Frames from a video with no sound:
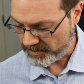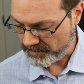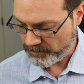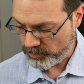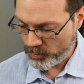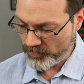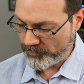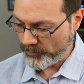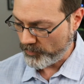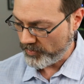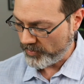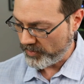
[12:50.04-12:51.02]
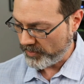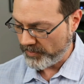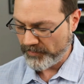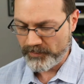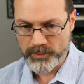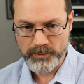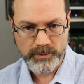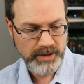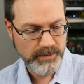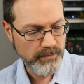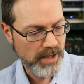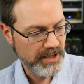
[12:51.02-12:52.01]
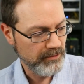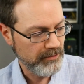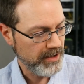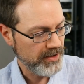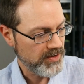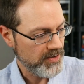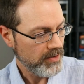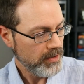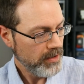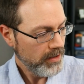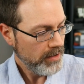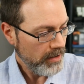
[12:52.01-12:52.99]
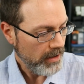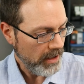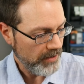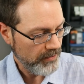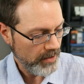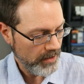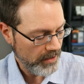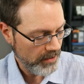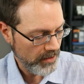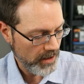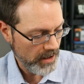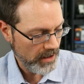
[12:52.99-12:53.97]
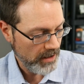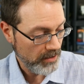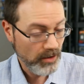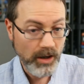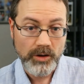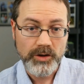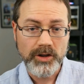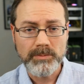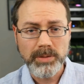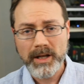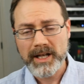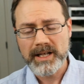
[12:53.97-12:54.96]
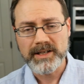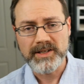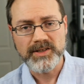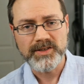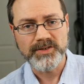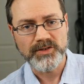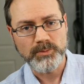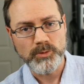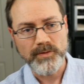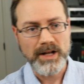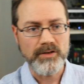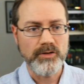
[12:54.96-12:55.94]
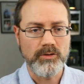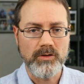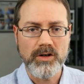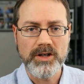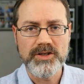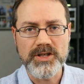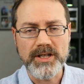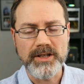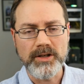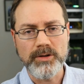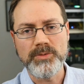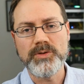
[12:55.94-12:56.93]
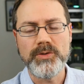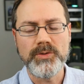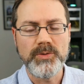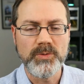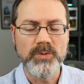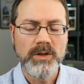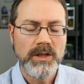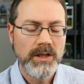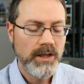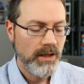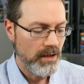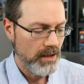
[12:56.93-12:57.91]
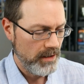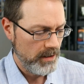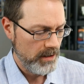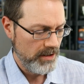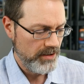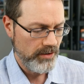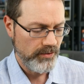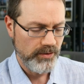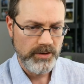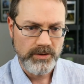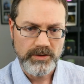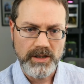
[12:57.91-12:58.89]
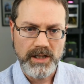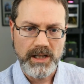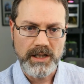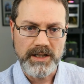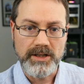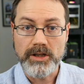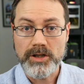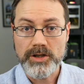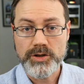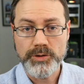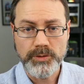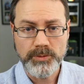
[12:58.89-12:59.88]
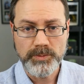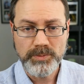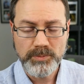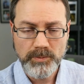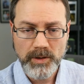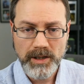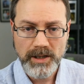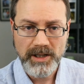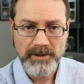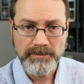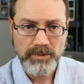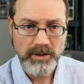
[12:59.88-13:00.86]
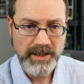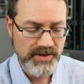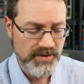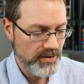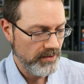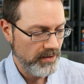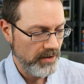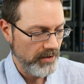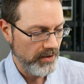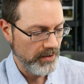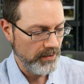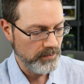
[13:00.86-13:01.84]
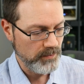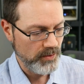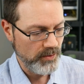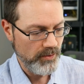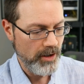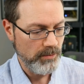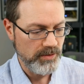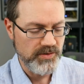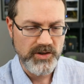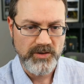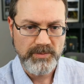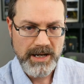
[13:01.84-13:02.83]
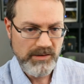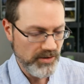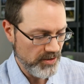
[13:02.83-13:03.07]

ports for the mining rigs. And then long-term plan is to move out of the garage and go to another industrial place to help conserve power. So